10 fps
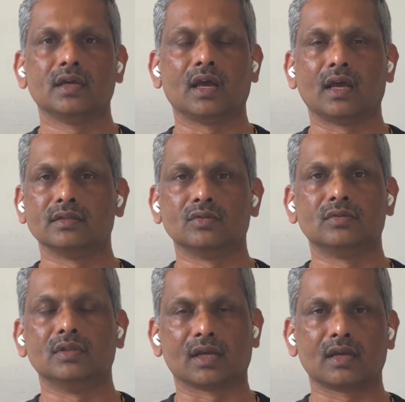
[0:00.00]
And
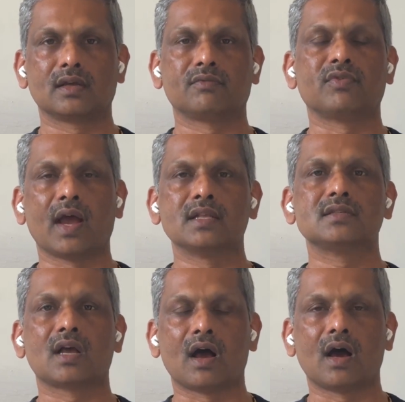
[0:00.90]
the fans
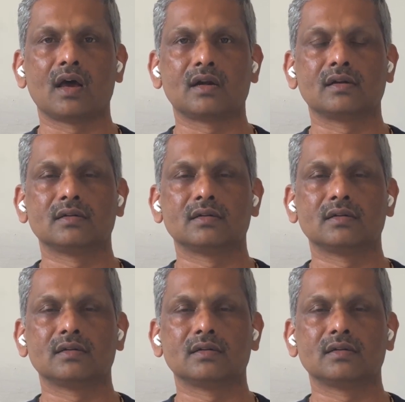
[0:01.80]
are